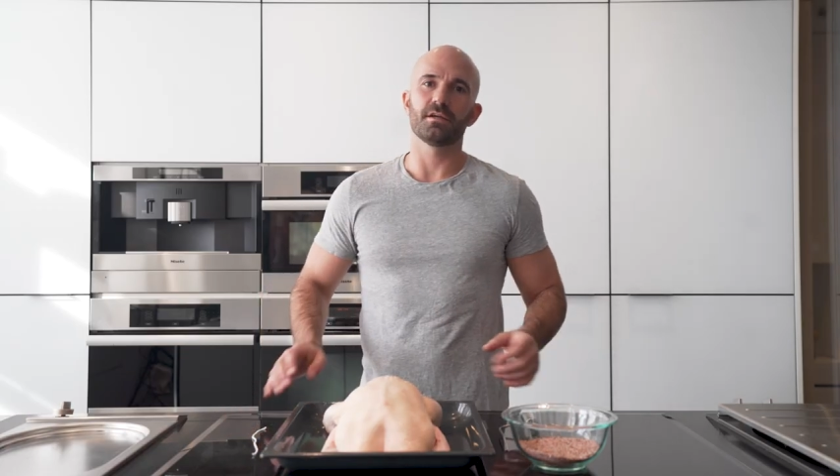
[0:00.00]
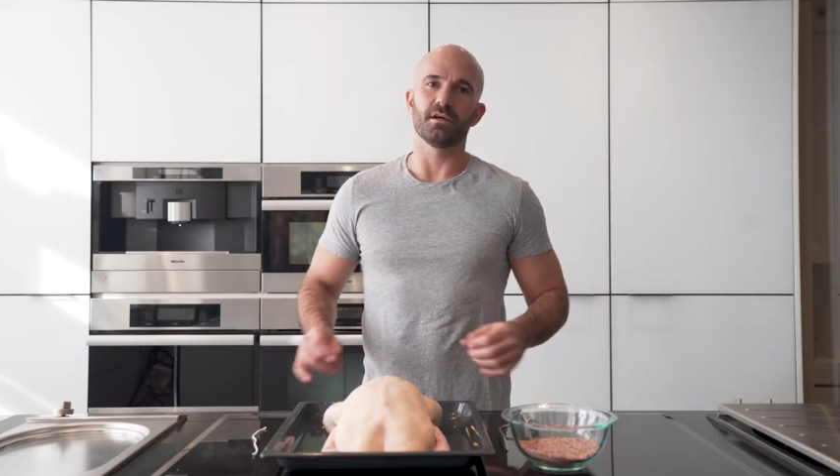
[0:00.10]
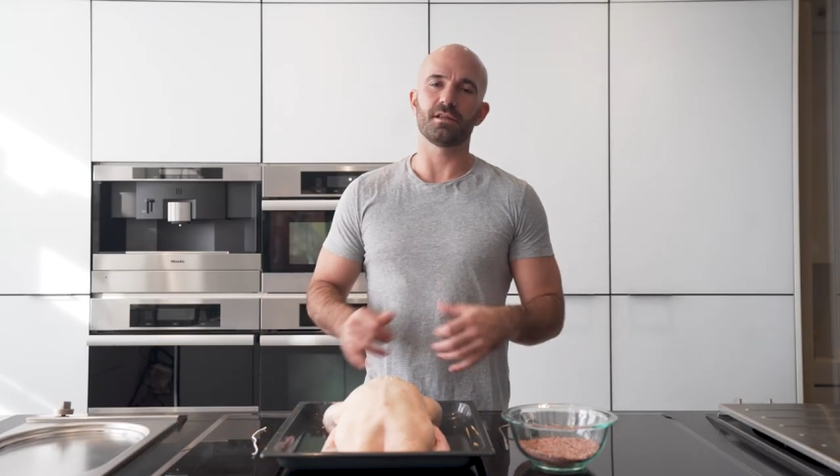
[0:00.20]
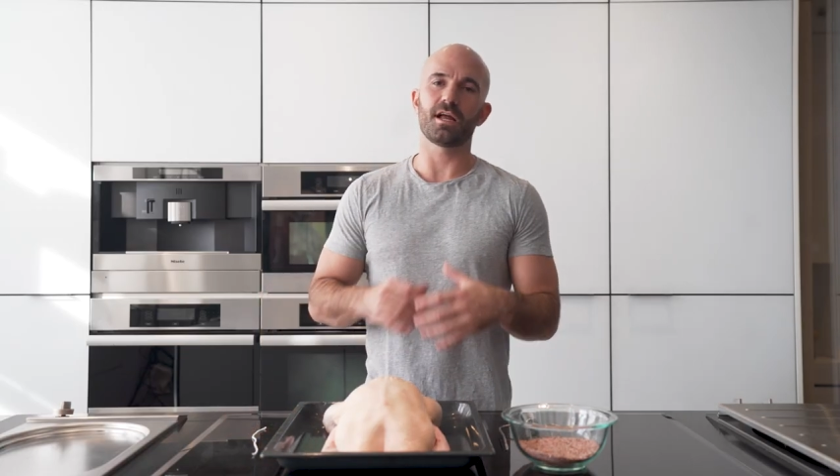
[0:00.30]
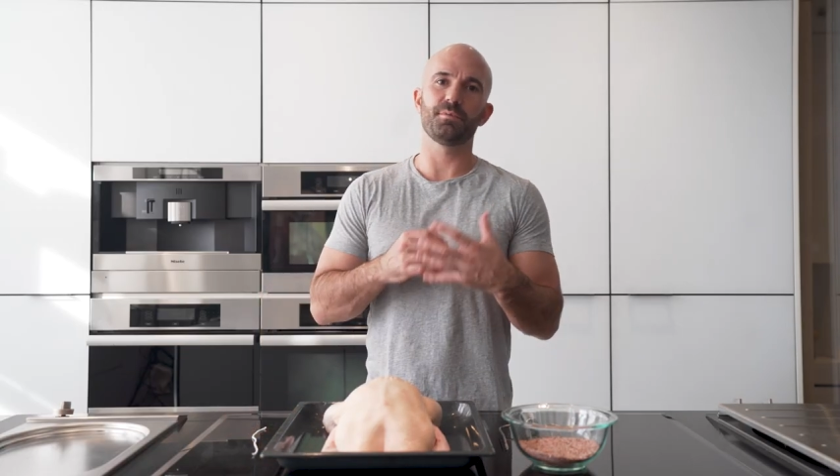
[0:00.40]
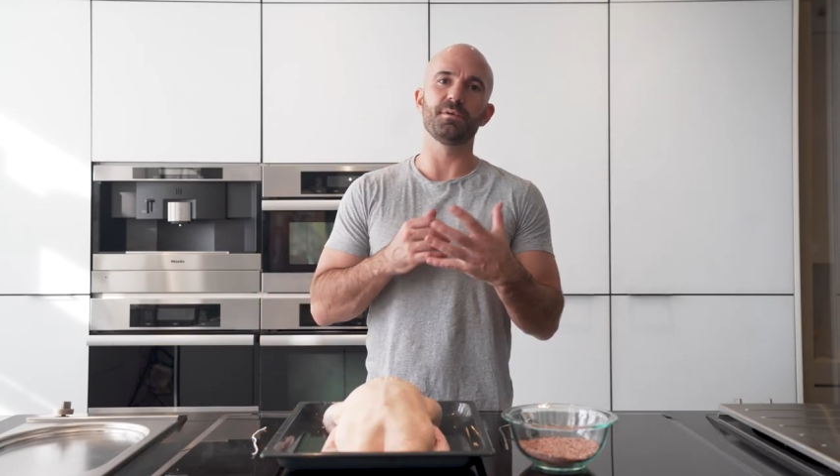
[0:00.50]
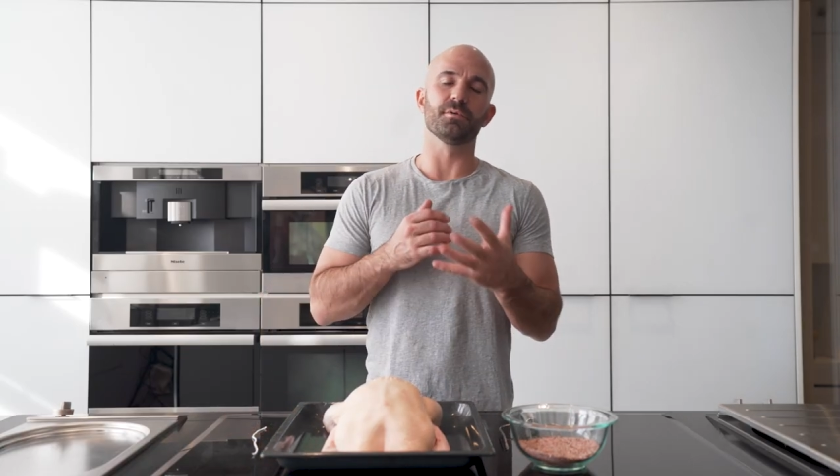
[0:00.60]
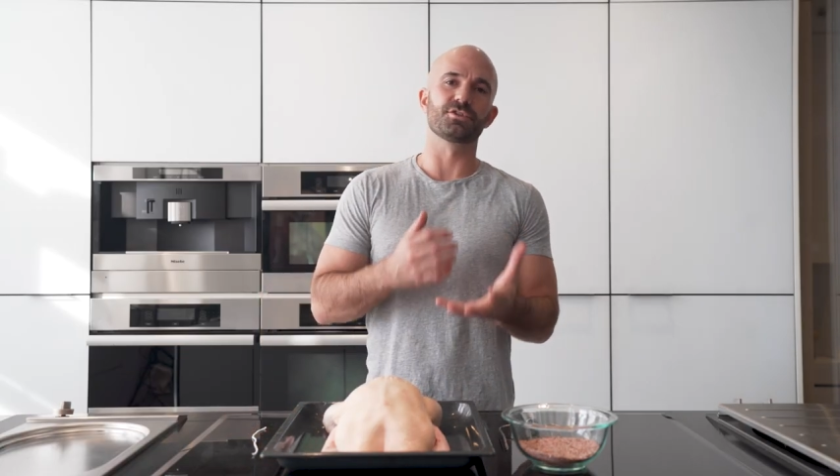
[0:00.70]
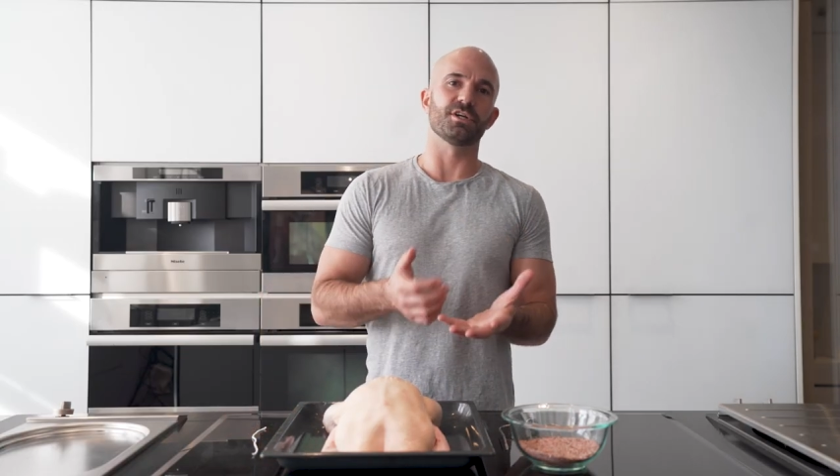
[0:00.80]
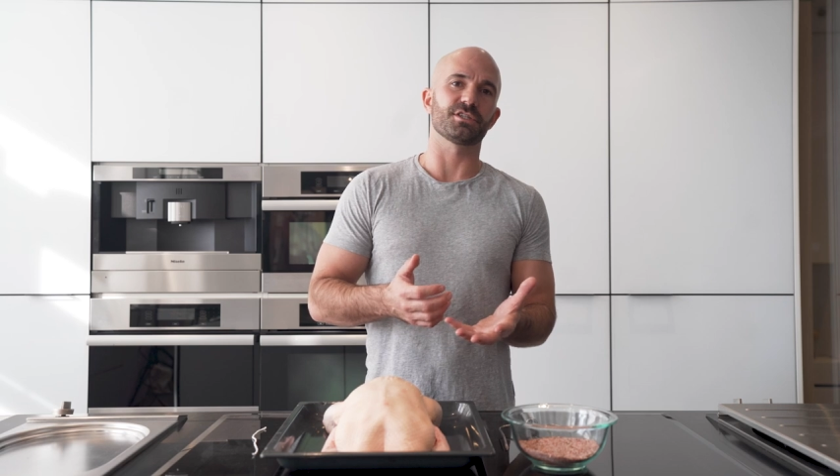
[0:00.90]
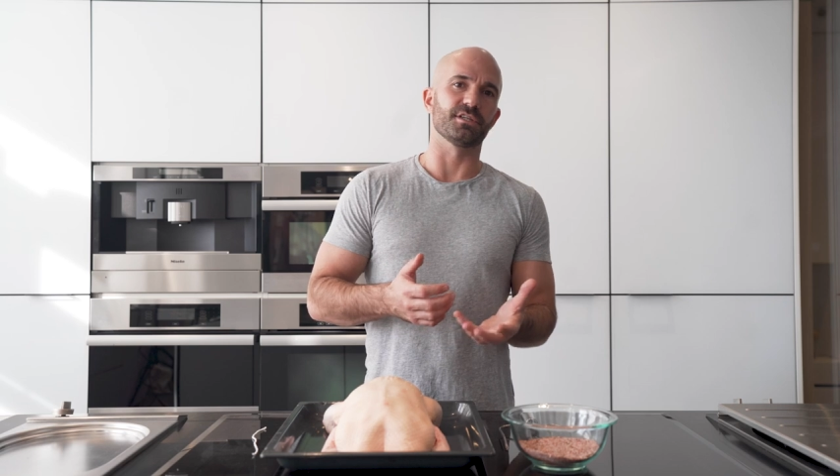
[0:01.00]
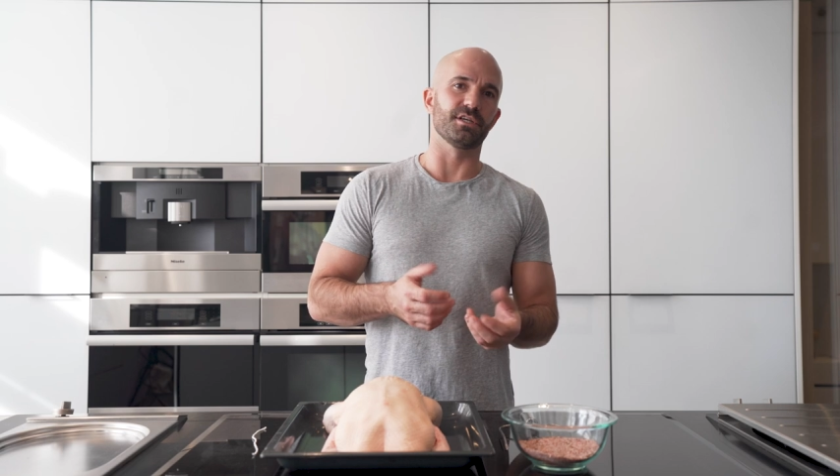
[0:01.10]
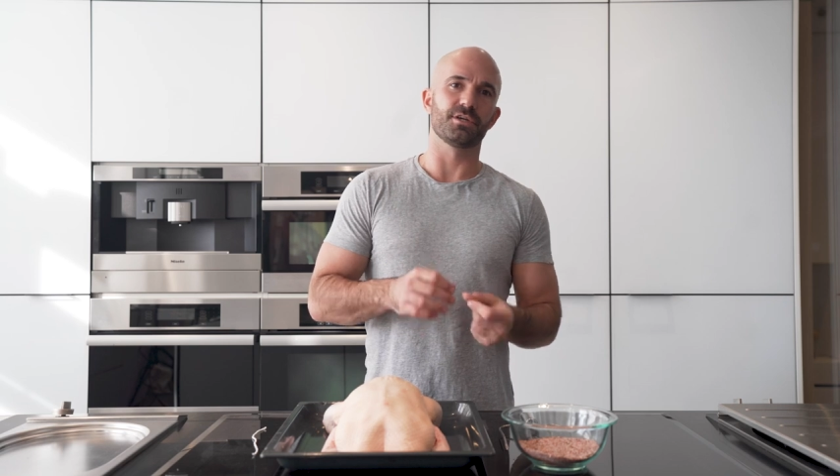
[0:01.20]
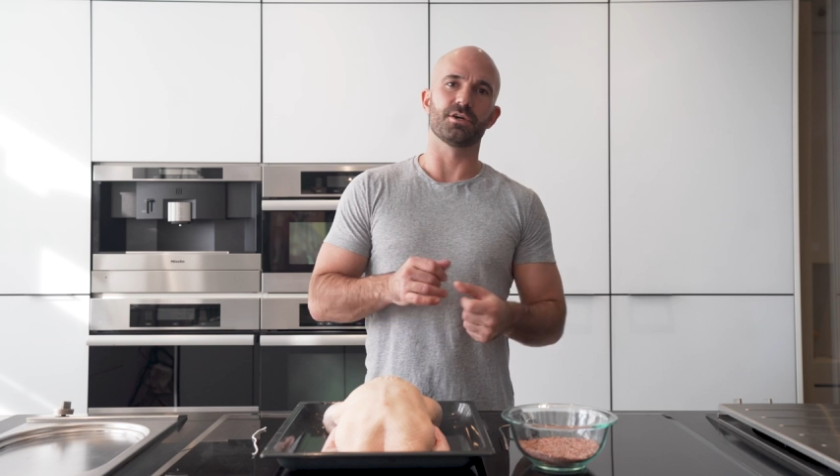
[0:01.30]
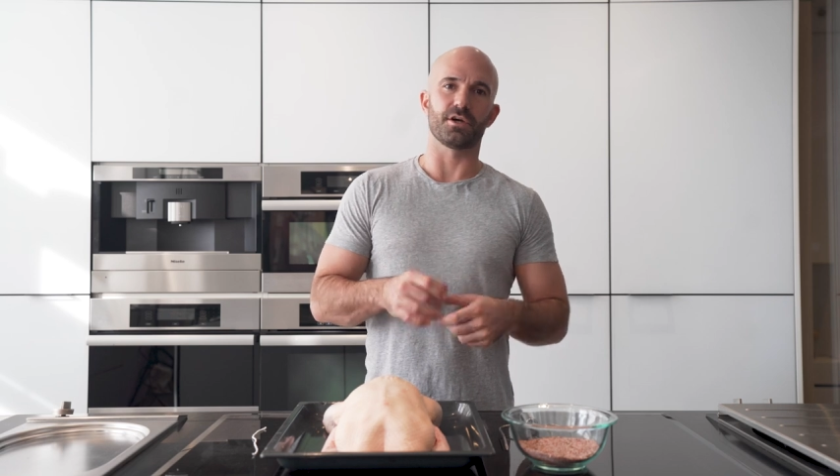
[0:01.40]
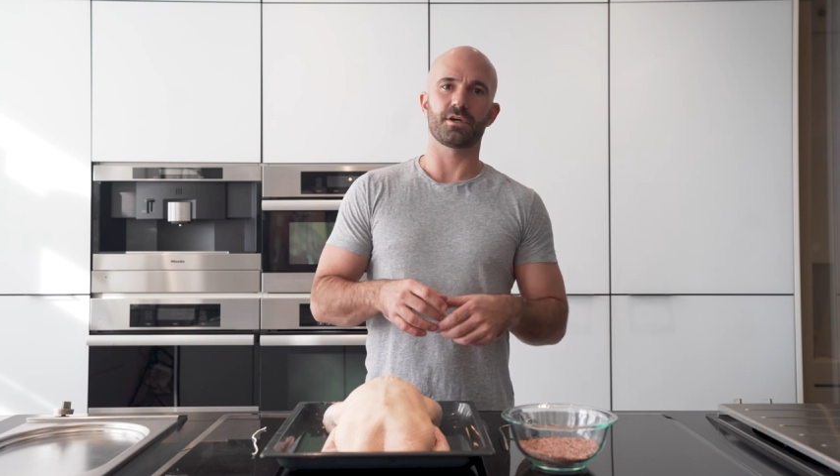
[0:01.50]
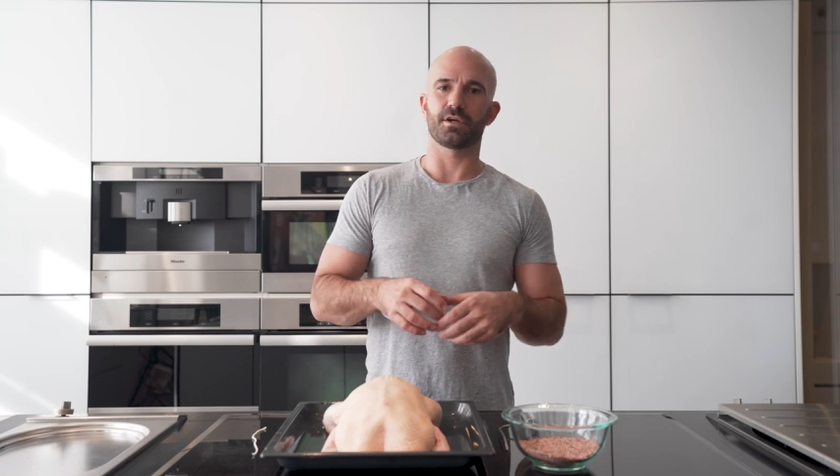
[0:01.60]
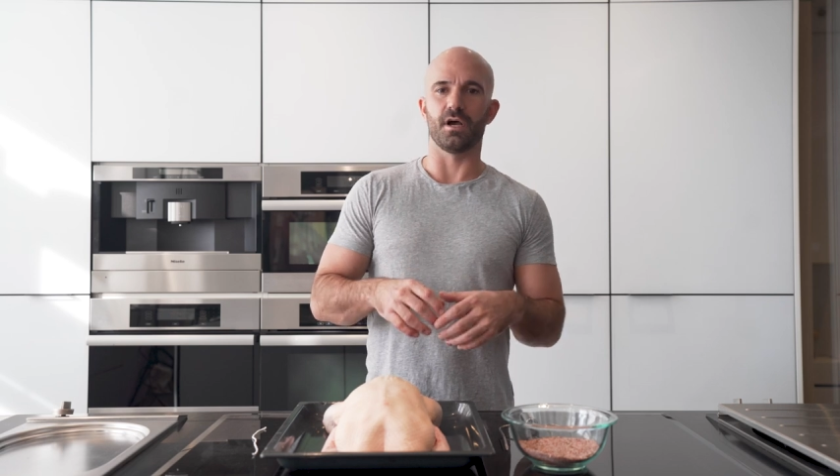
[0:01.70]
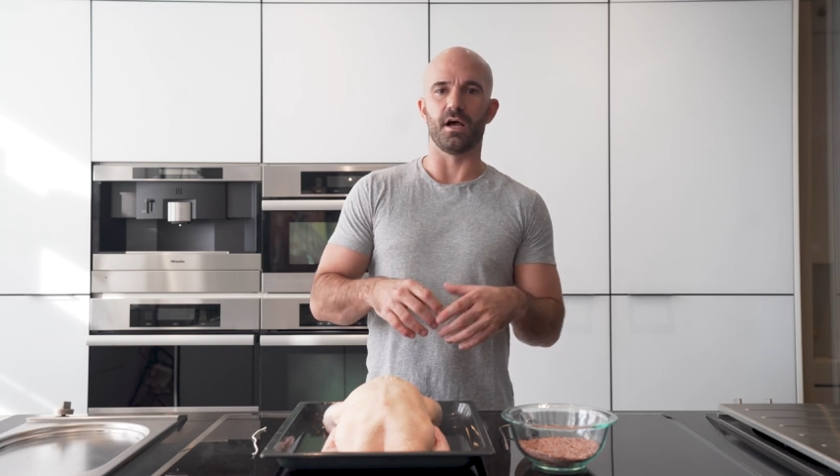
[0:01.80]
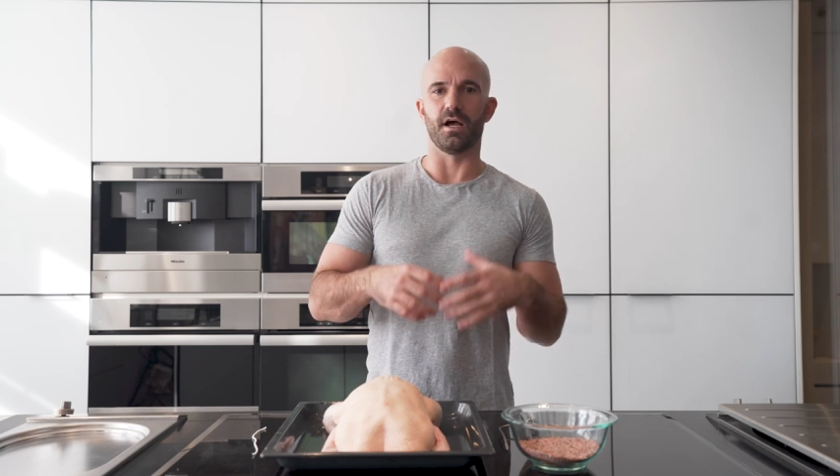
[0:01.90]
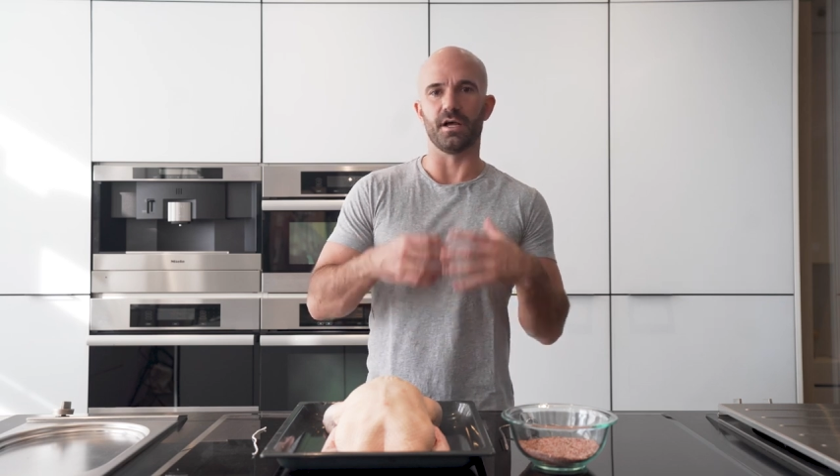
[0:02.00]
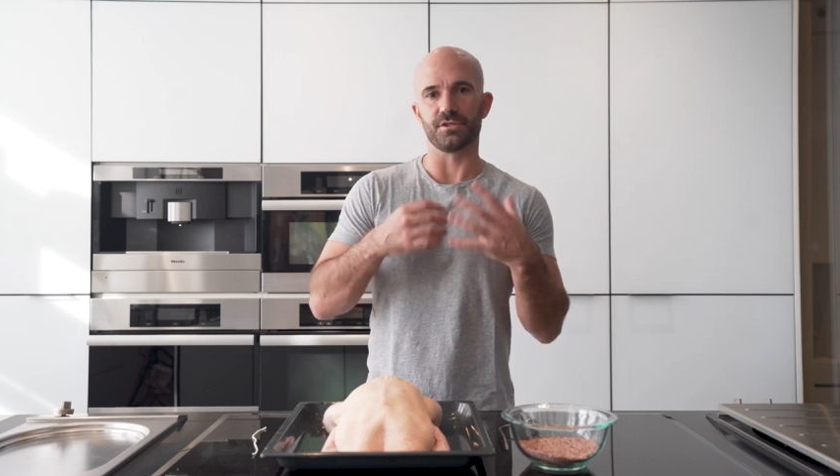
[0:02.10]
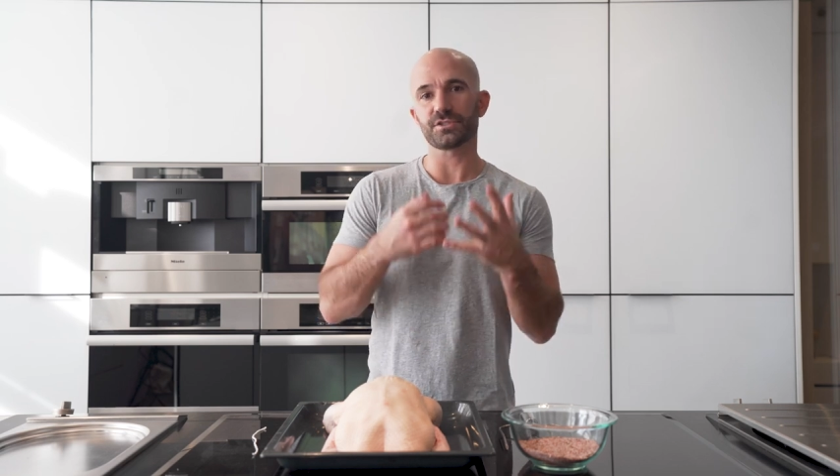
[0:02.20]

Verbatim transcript: A lot of people traditionally cook uh,